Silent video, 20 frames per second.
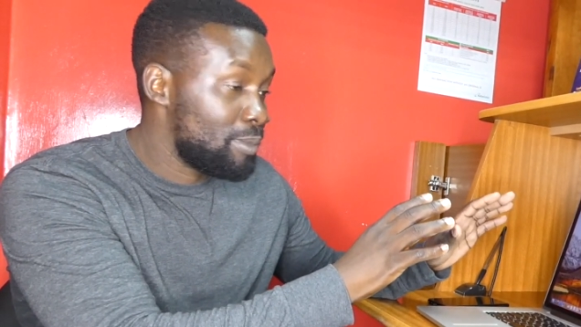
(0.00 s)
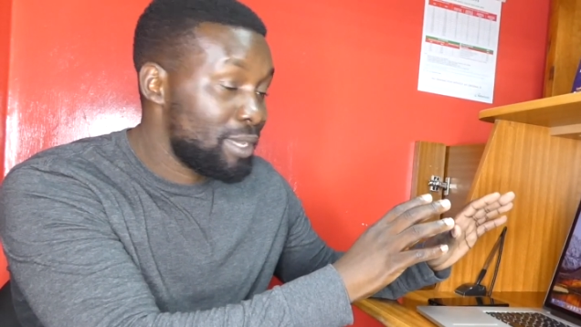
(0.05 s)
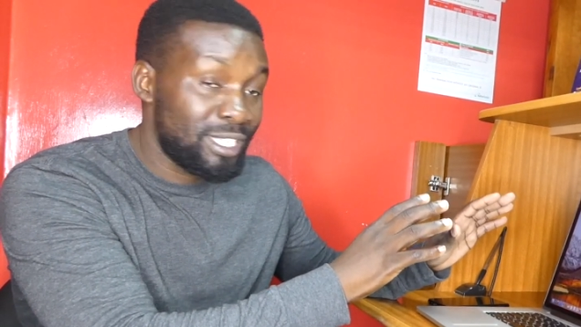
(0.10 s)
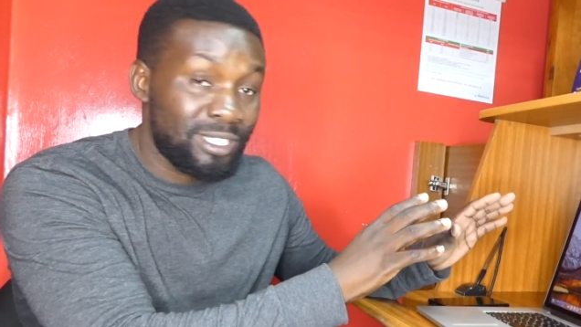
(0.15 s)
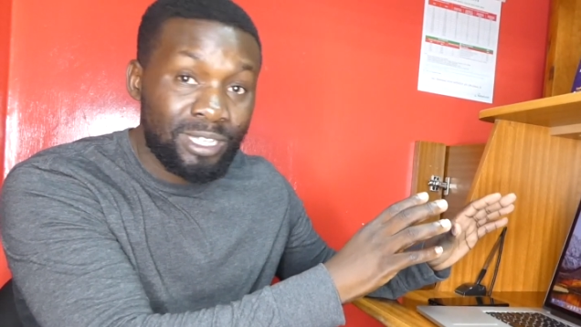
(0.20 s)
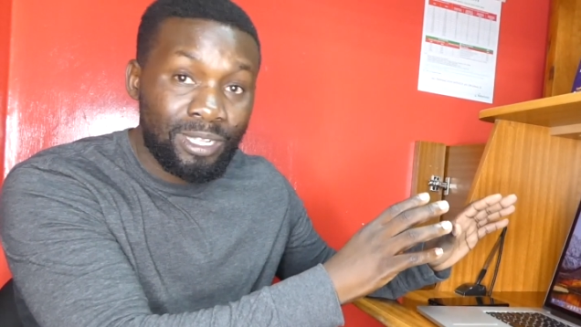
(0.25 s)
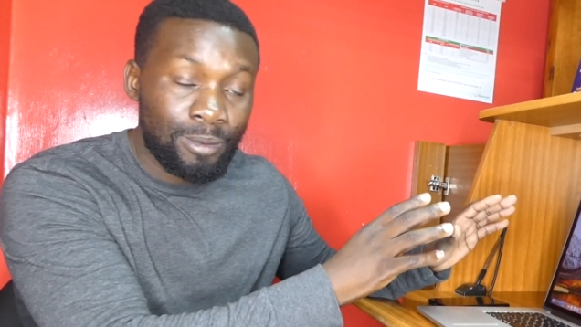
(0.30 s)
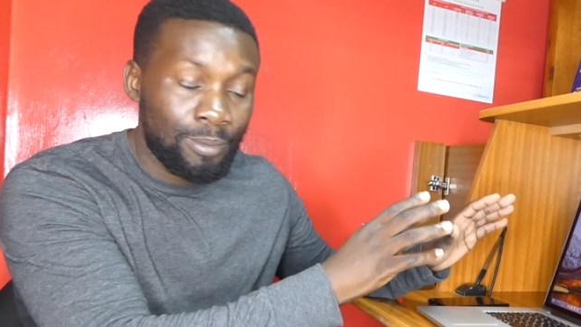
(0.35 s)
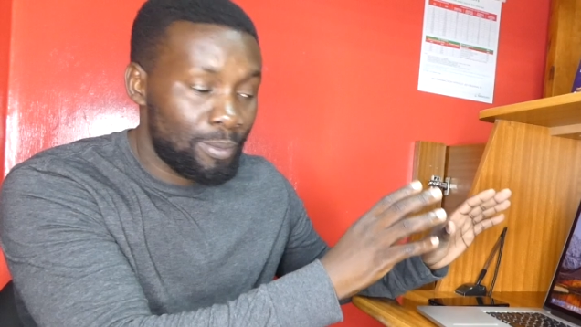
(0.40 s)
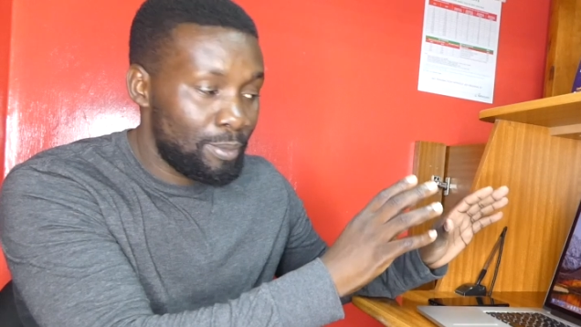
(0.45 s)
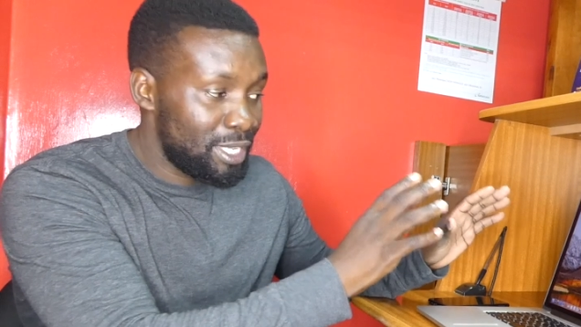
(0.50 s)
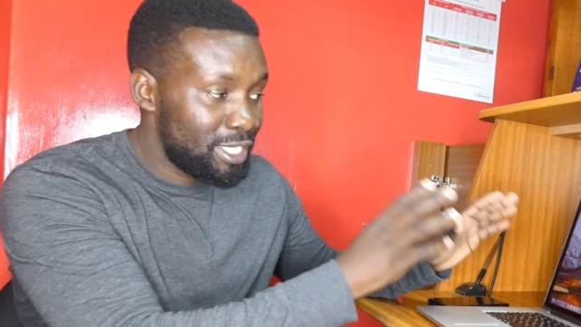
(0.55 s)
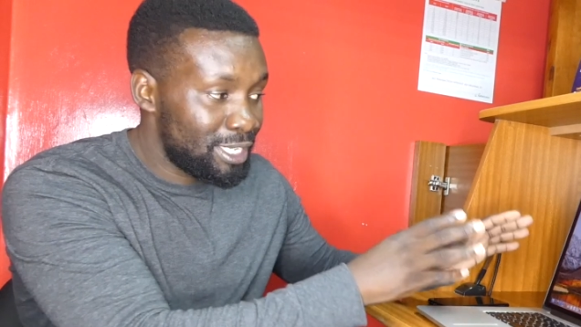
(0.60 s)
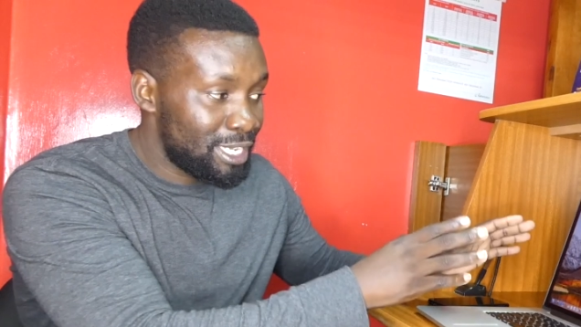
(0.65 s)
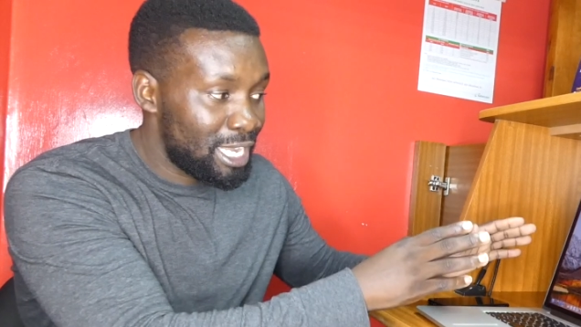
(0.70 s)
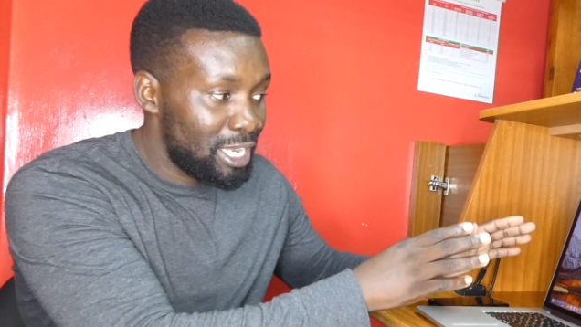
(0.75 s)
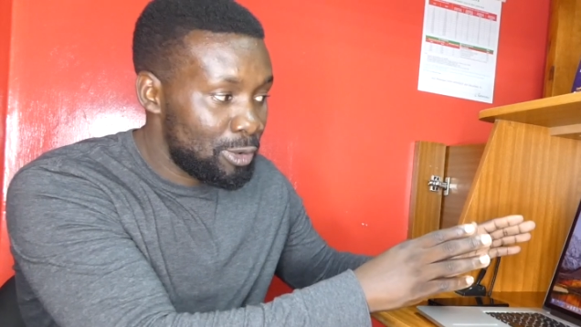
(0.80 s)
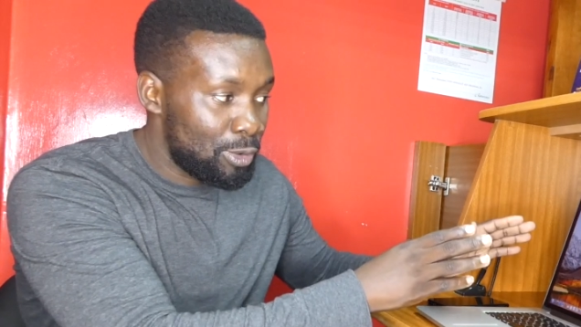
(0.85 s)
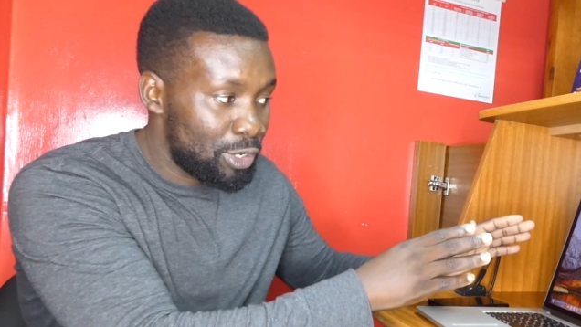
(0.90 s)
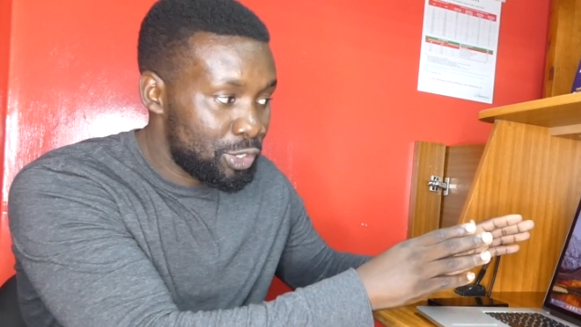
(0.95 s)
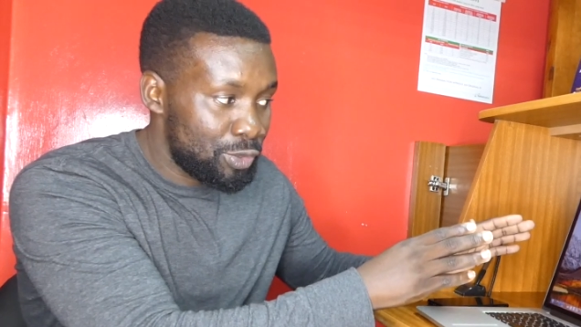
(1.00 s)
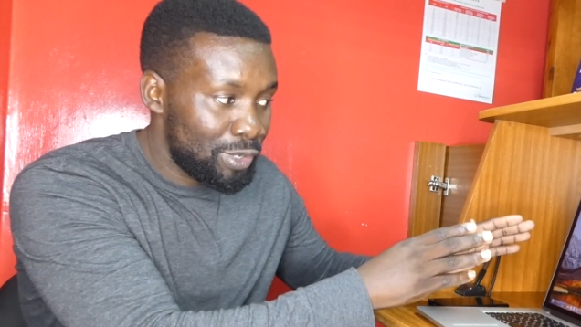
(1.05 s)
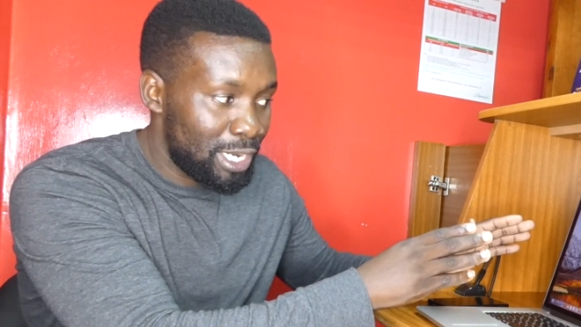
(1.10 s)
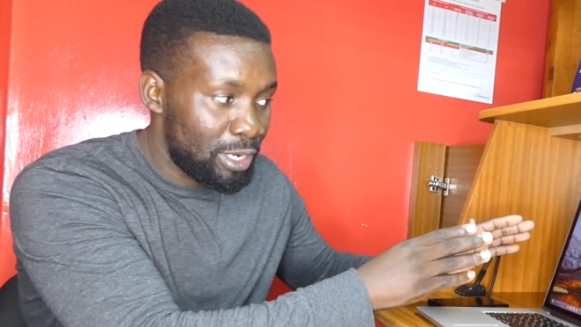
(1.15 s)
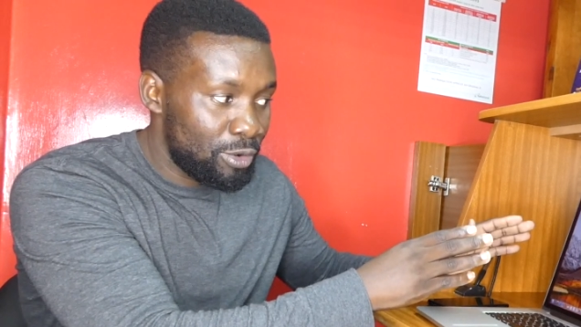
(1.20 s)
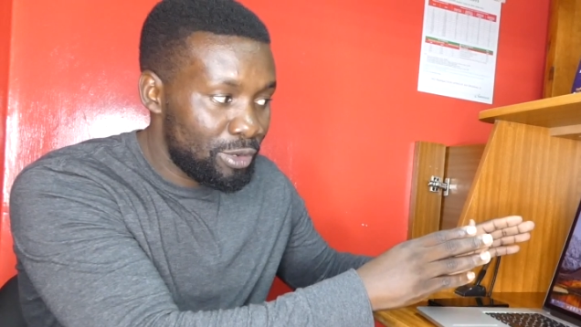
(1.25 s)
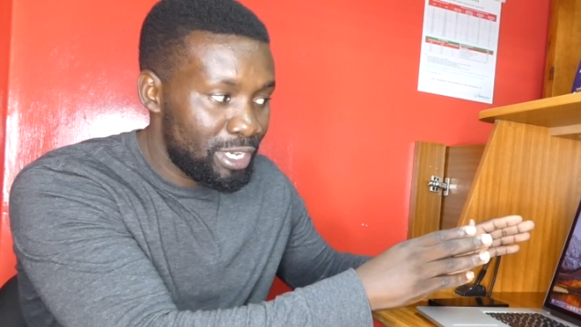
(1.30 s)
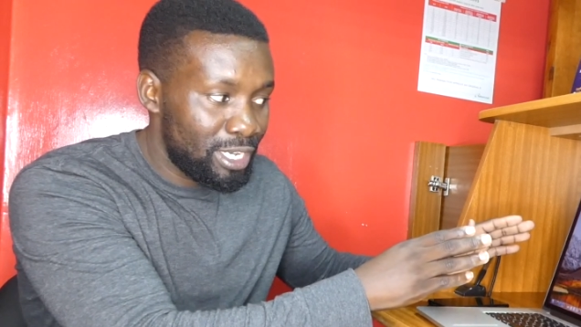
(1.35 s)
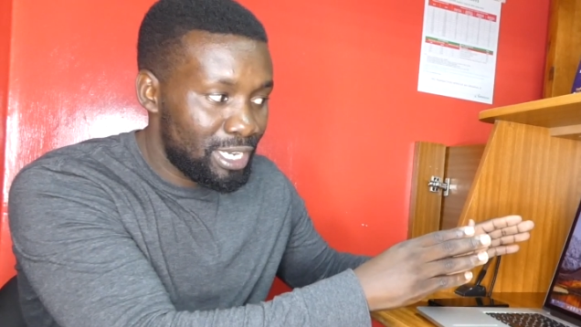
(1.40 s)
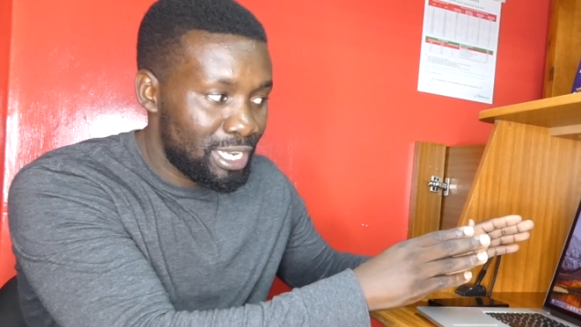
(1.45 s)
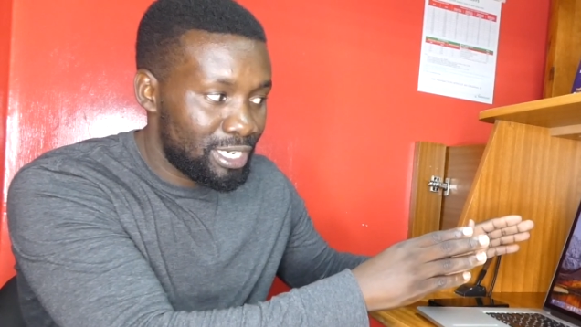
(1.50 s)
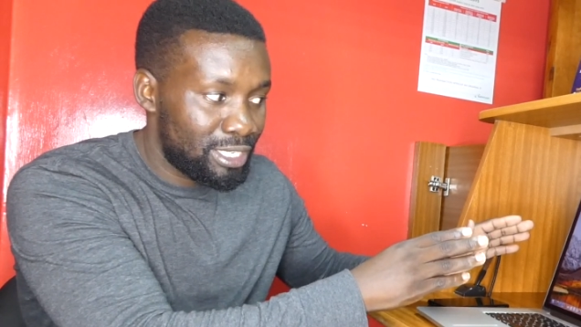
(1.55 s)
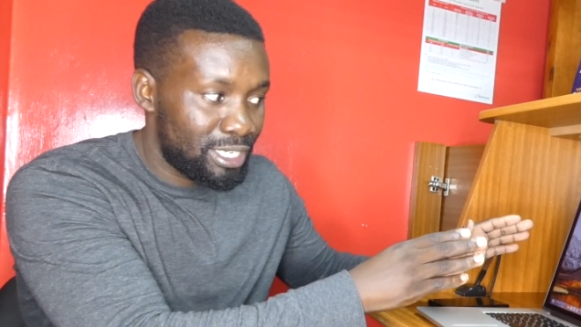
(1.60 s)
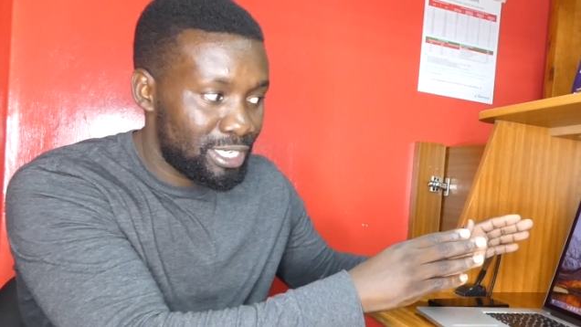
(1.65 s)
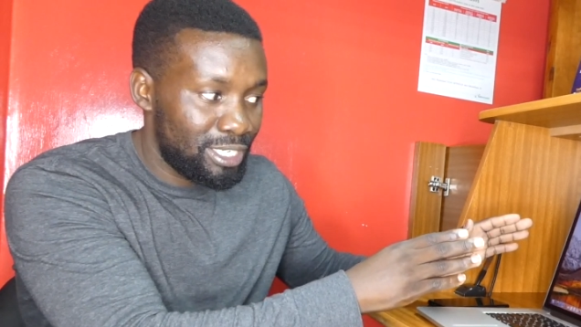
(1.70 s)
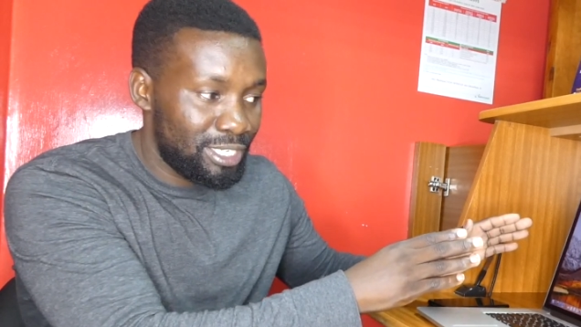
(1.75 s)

basically what we are looking at